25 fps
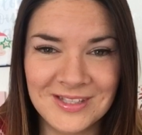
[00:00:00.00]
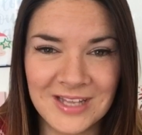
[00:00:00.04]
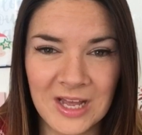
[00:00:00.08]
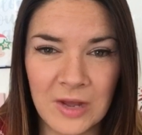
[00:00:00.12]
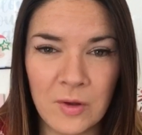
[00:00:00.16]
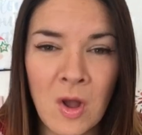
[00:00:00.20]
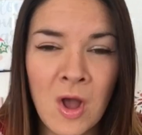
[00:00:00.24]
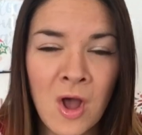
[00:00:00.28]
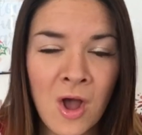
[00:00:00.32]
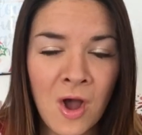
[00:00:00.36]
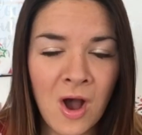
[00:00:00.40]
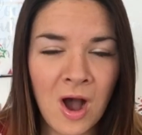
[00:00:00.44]

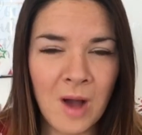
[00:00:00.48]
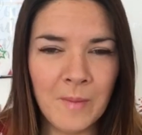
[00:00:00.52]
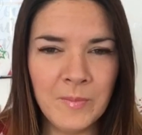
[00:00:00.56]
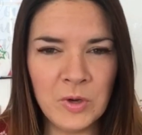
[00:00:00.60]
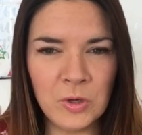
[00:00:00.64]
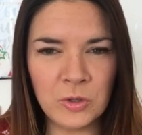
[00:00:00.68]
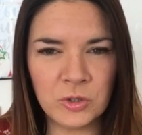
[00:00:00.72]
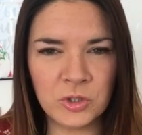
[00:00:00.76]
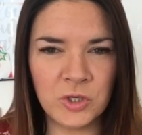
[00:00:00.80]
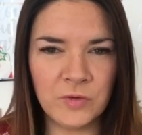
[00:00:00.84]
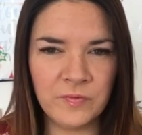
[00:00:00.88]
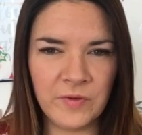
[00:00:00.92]
So I'm
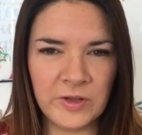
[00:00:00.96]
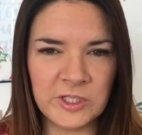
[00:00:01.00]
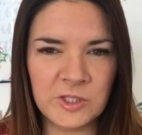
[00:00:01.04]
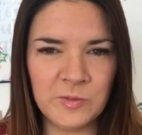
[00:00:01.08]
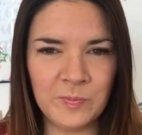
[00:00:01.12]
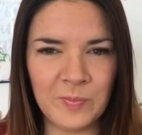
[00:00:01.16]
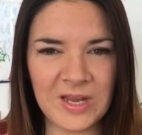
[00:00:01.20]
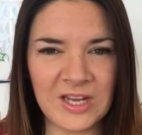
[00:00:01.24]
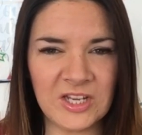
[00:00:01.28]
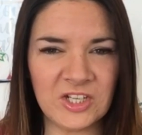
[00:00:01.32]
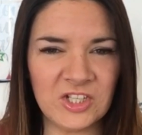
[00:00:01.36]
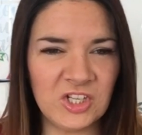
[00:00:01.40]
not sure if I'll
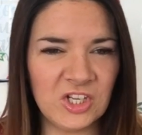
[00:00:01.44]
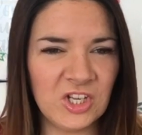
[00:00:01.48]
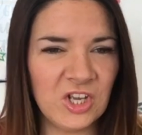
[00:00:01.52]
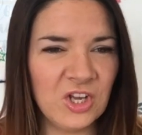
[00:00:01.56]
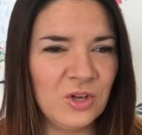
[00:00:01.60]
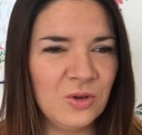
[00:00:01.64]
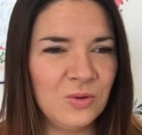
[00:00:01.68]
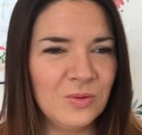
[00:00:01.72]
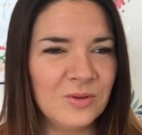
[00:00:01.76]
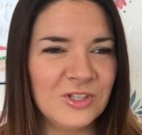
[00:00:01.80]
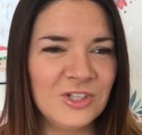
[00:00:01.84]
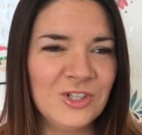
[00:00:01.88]
speak to
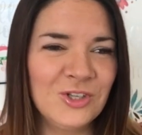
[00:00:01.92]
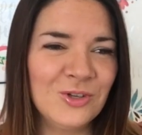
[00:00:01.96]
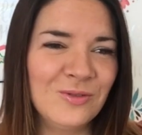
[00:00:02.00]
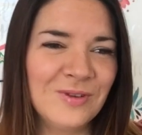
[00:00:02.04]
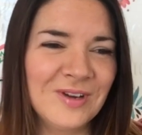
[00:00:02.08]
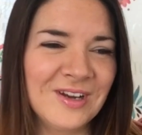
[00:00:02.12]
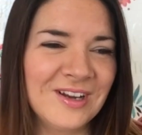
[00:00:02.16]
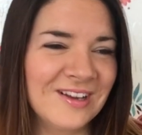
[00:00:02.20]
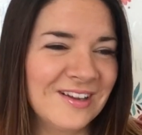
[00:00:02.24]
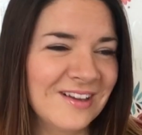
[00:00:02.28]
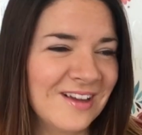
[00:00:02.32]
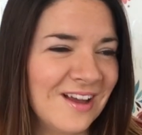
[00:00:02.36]
you
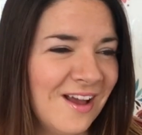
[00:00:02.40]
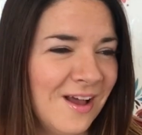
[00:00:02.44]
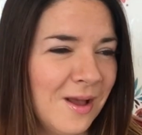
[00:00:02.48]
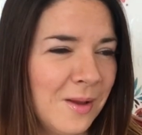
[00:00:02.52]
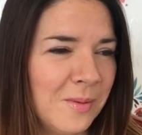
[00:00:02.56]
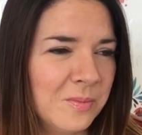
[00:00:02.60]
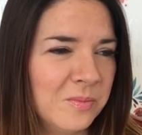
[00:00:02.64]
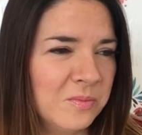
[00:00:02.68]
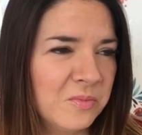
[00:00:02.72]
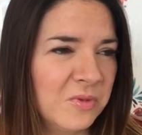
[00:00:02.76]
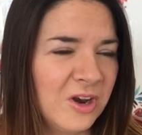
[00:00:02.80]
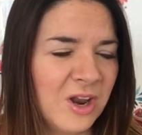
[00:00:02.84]
during
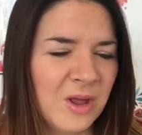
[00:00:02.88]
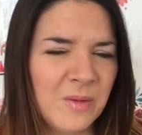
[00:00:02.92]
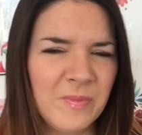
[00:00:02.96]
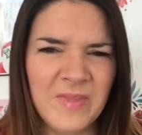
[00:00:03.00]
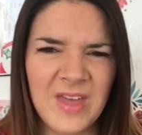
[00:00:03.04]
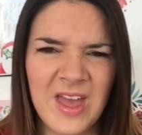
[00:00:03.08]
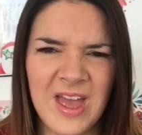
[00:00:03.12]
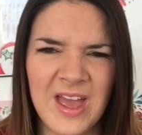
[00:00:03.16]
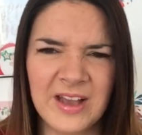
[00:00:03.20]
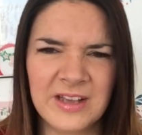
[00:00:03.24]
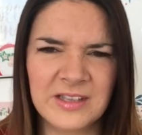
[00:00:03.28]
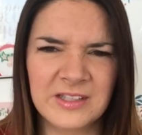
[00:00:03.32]
when I'm
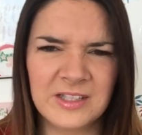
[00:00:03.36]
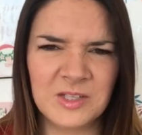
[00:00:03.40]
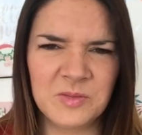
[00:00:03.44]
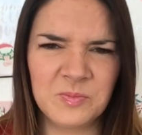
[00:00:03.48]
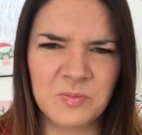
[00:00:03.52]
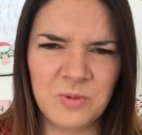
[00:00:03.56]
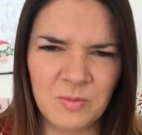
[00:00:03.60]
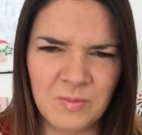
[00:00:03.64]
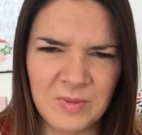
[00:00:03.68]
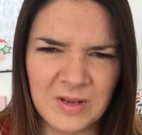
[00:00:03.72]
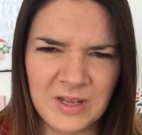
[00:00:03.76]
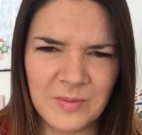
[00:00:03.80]
there, because it's
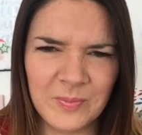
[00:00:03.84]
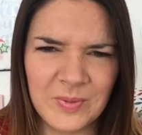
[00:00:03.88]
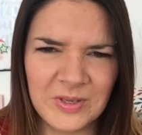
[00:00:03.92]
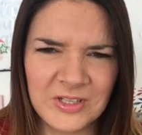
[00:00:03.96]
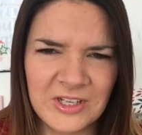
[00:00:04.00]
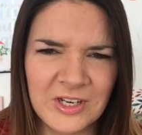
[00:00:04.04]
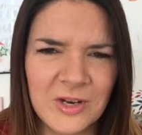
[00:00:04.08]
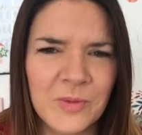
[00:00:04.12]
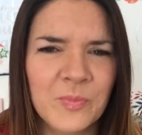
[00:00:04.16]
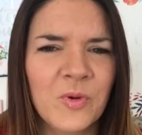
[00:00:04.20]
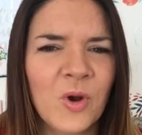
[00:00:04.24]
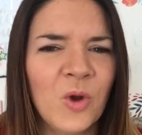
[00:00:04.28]
probably a
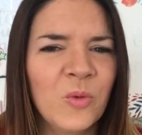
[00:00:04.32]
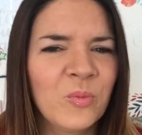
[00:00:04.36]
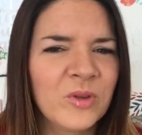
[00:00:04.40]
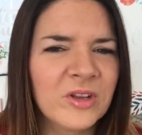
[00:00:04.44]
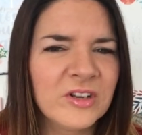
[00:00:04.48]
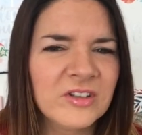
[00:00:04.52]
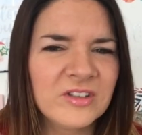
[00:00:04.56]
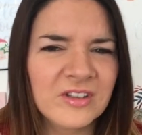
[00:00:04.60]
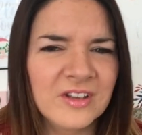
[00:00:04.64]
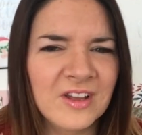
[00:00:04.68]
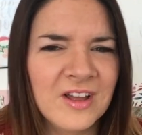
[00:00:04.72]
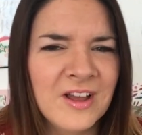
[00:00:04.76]
bit
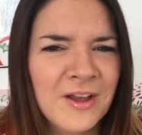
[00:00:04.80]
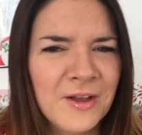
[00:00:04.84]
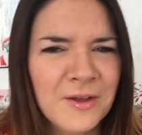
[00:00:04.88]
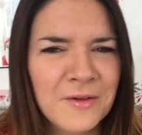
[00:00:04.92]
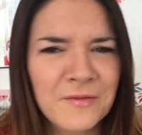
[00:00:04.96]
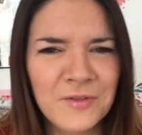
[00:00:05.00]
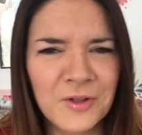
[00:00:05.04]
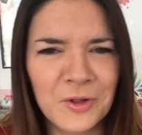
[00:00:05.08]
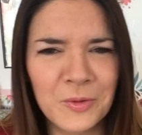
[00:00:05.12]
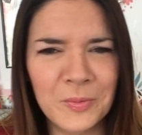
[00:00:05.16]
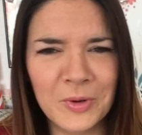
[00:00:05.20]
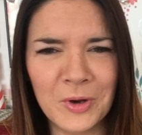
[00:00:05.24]
inappropriate to
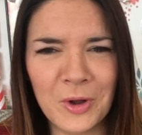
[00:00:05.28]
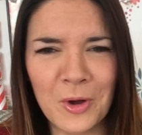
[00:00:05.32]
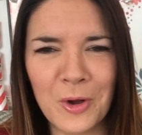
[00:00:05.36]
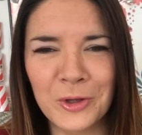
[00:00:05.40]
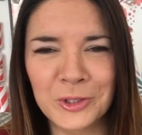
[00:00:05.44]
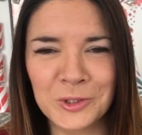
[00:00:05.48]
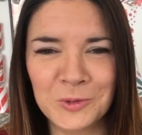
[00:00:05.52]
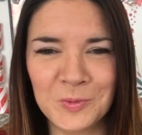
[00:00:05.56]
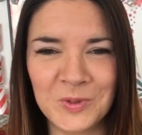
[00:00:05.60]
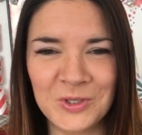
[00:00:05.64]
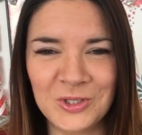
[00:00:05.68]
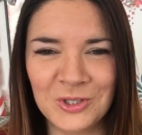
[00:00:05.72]
film in a
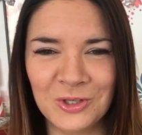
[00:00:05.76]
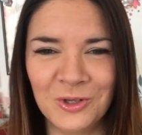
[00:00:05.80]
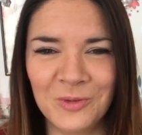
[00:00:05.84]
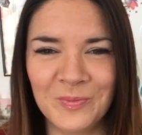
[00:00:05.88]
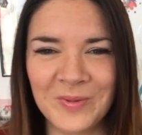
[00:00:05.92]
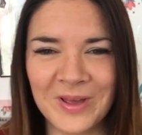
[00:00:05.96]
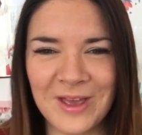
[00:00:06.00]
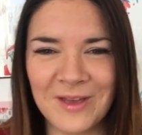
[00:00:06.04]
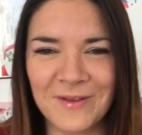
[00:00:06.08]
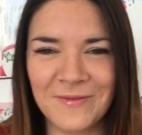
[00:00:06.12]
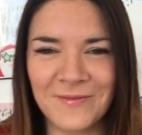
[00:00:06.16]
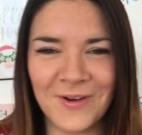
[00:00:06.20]
hospital.
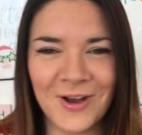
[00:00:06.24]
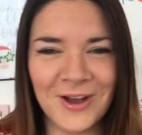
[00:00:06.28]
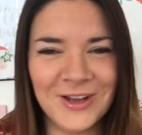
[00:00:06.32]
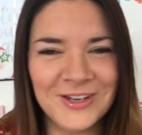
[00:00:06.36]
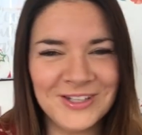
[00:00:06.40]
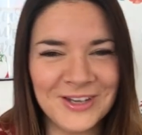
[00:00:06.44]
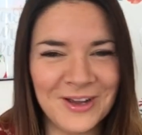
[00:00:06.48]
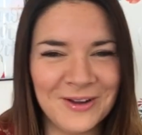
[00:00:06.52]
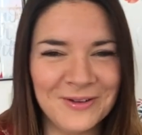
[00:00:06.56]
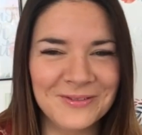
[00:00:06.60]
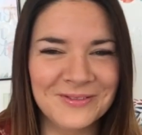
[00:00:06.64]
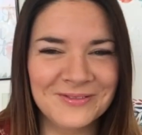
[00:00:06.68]
But if I
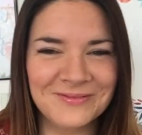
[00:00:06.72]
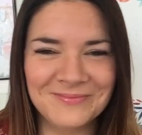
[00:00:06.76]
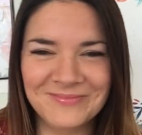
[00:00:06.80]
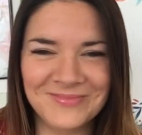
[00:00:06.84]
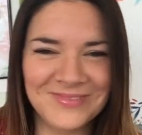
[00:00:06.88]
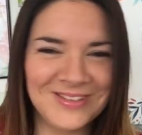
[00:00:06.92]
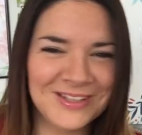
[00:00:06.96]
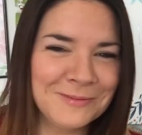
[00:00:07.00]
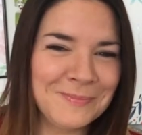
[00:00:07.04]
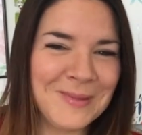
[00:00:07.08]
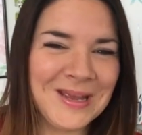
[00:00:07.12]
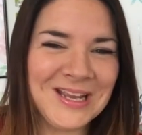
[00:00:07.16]
don't
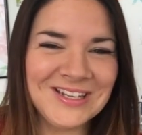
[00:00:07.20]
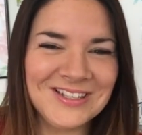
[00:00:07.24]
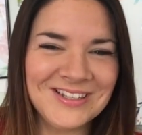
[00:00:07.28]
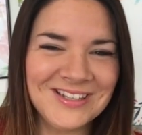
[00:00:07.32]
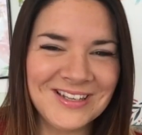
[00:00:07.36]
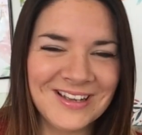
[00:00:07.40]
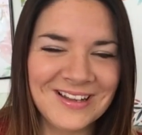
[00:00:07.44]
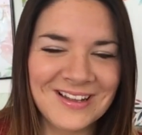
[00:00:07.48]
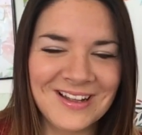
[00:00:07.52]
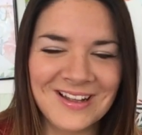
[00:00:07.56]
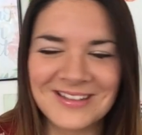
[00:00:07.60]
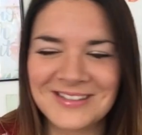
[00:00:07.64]
speak
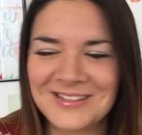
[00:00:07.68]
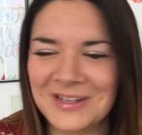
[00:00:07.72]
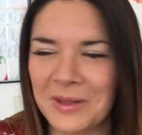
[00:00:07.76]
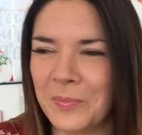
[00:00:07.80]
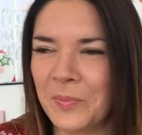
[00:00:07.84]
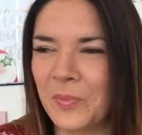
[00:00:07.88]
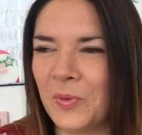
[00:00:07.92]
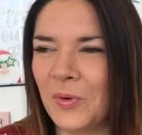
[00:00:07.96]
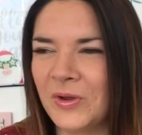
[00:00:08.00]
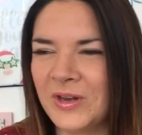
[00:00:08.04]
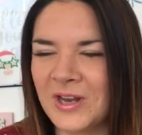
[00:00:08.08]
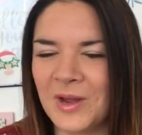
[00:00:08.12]
to you at
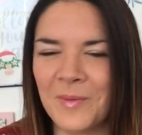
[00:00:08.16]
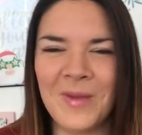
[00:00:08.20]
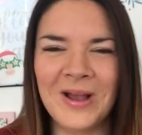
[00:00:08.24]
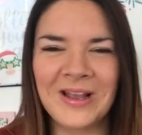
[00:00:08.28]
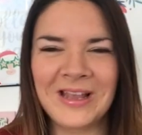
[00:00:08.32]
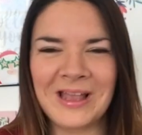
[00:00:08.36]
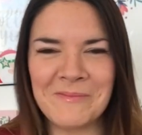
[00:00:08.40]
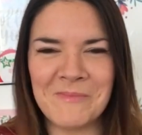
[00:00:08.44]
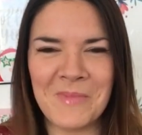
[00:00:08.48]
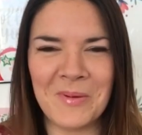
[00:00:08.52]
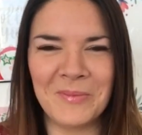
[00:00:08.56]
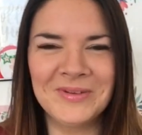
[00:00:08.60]
some point, I
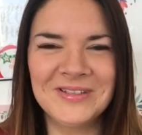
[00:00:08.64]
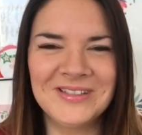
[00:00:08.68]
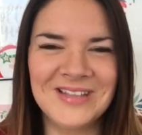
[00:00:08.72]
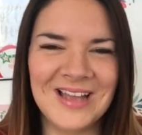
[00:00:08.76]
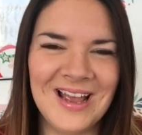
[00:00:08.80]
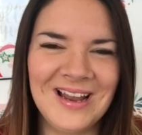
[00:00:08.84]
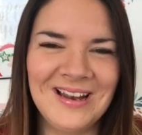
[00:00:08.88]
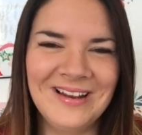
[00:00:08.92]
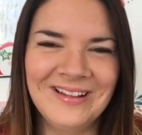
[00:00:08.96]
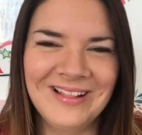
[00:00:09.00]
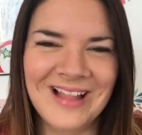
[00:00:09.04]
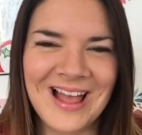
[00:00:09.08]
might get mum to
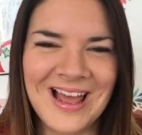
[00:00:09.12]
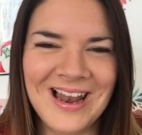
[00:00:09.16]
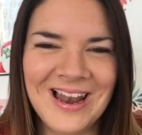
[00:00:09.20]
say a little